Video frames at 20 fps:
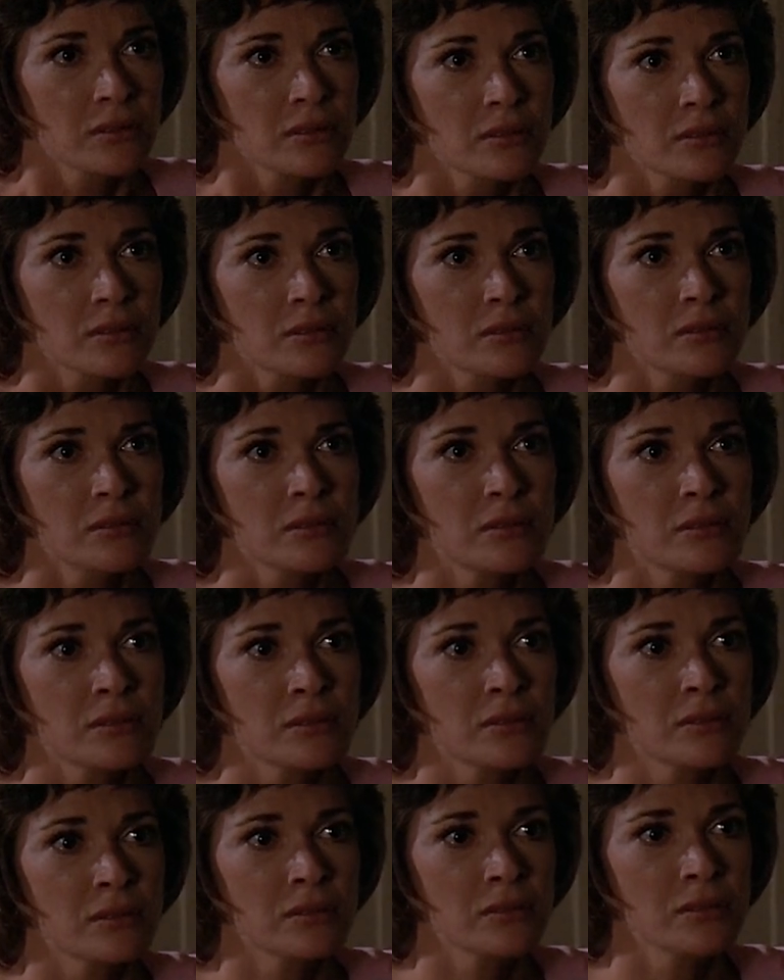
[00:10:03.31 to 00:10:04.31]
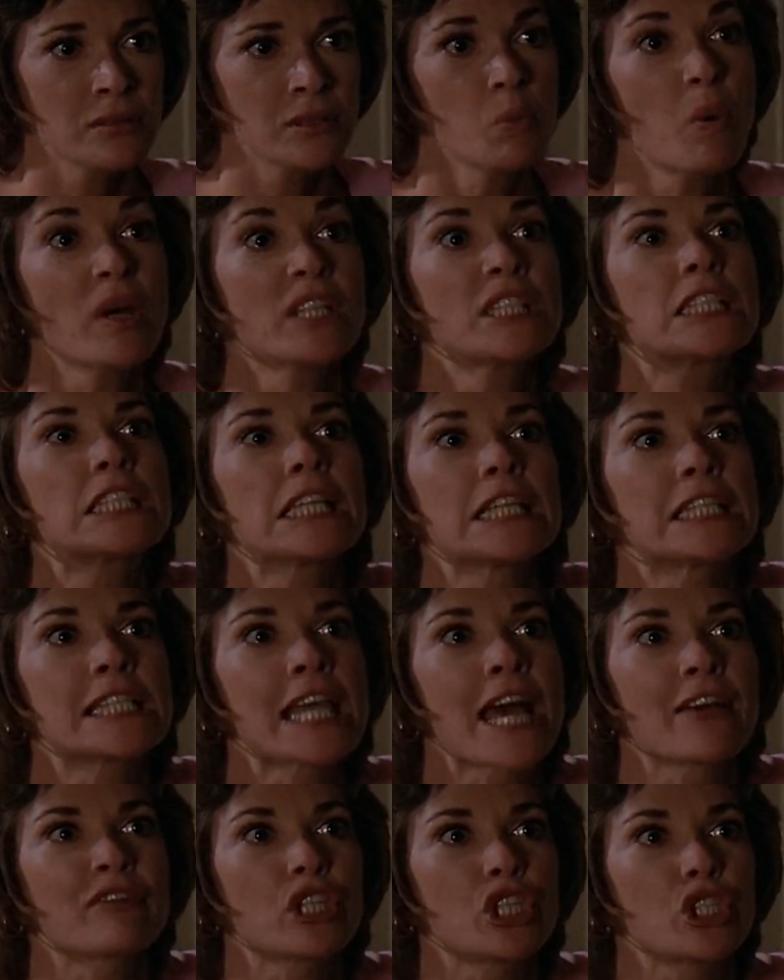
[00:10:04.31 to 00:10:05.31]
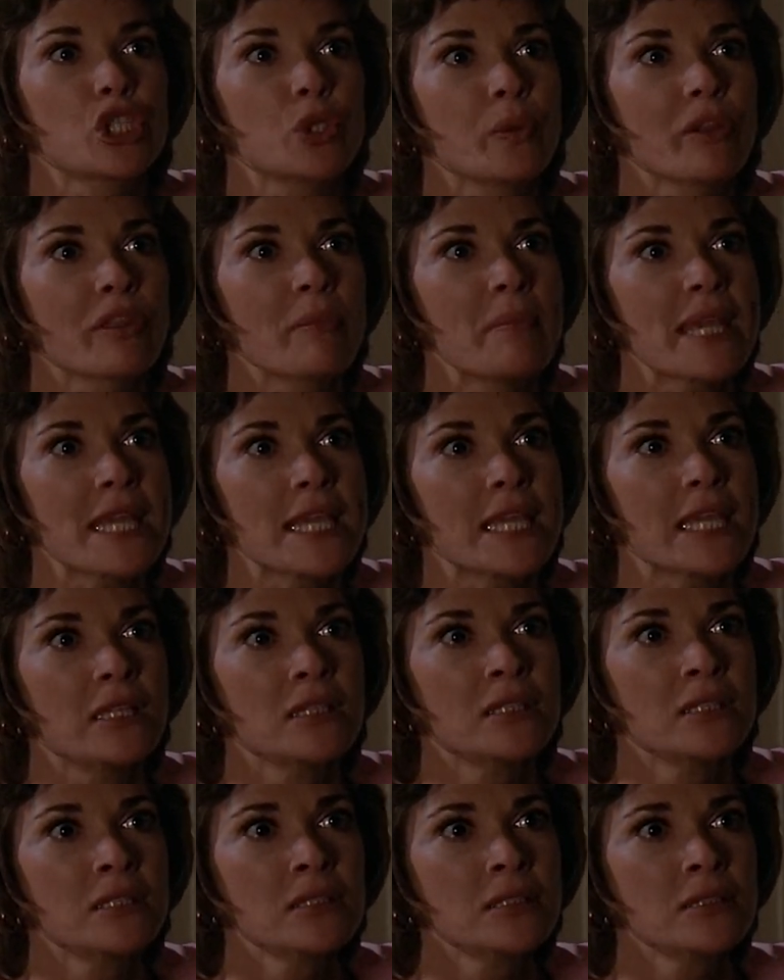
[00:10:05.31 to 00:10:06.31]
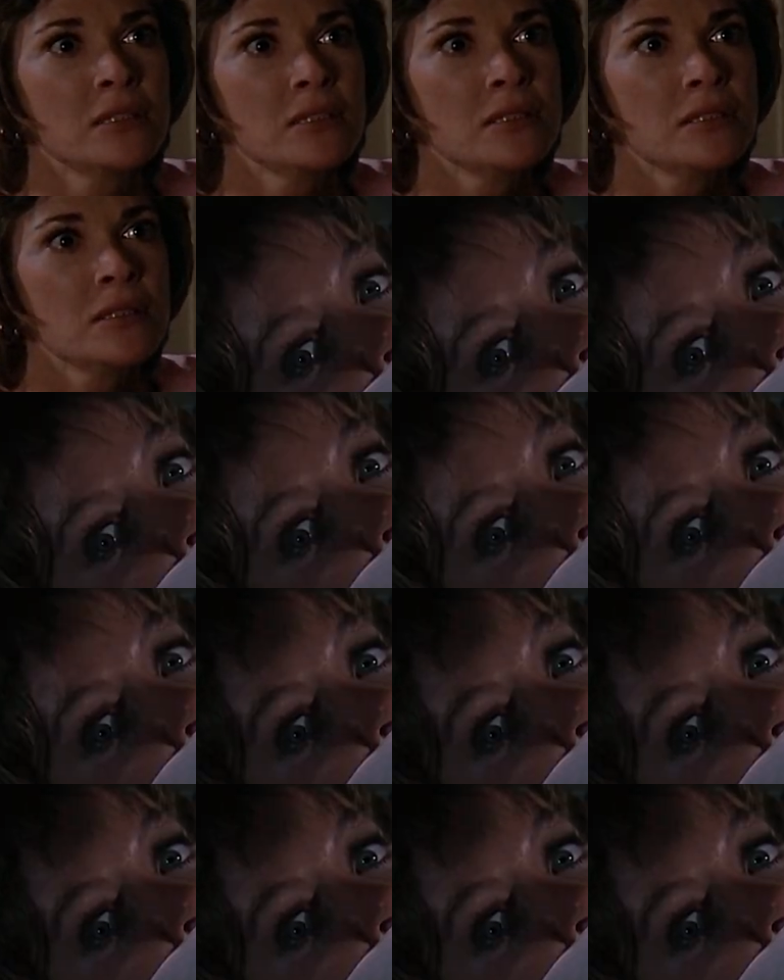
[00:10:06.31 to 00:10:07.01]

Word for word: got nothing to do with you. Eastwood had an experience similar